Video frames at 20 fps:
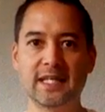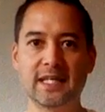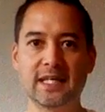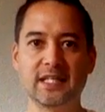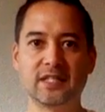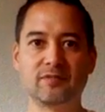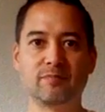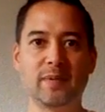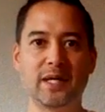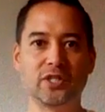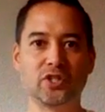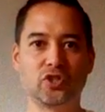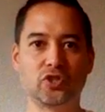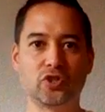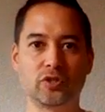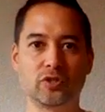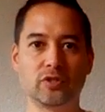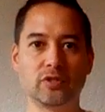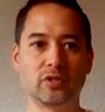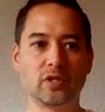is
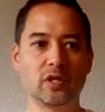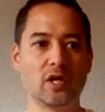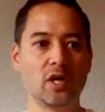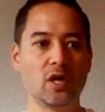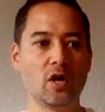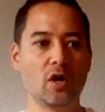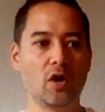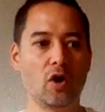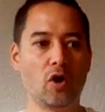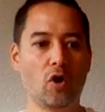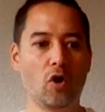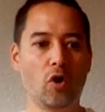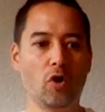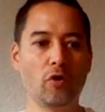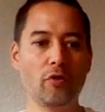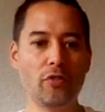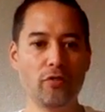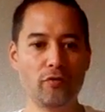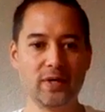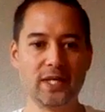mentioned,
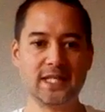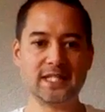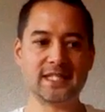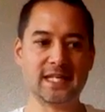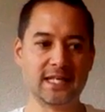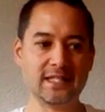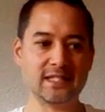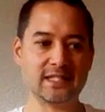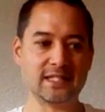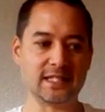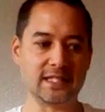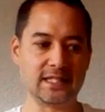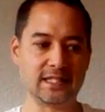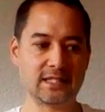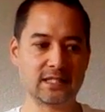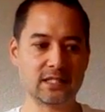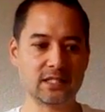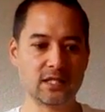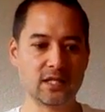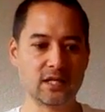all three
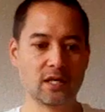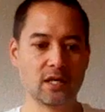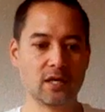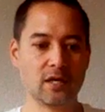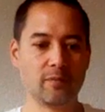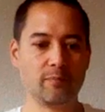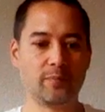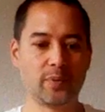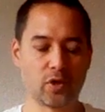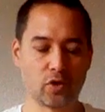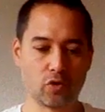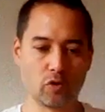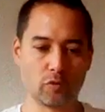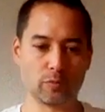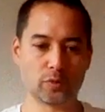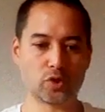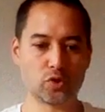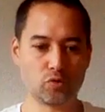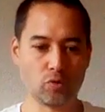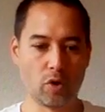senses
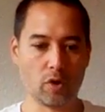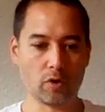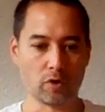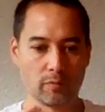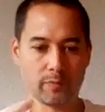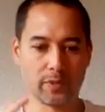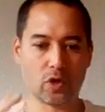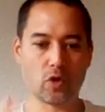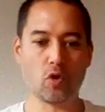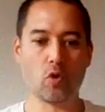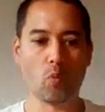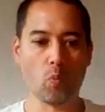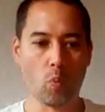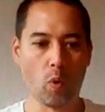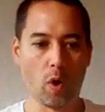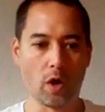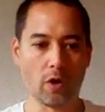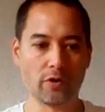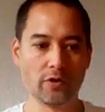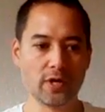become strong and become
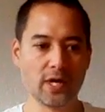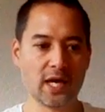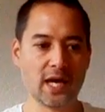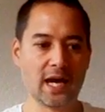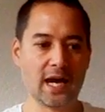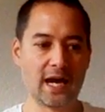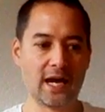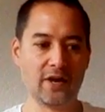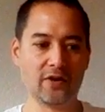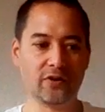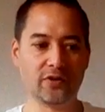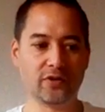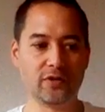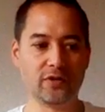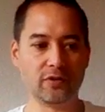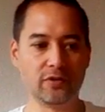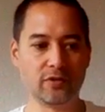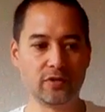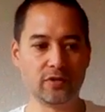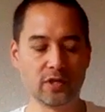one, and
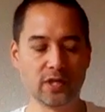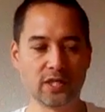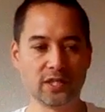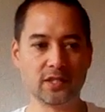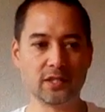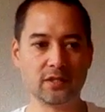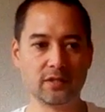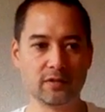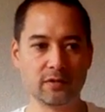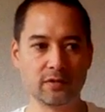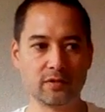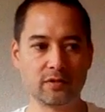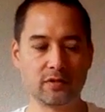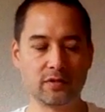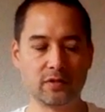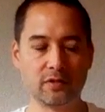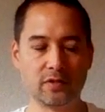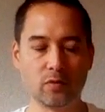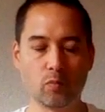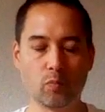the
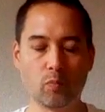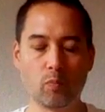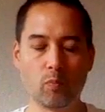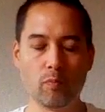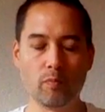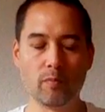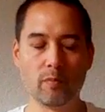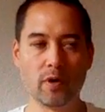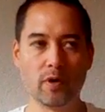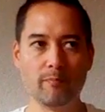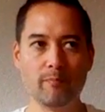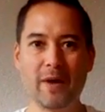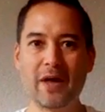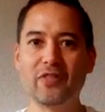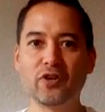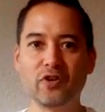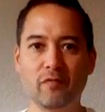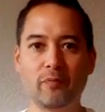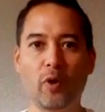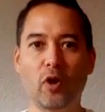
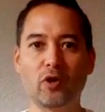method of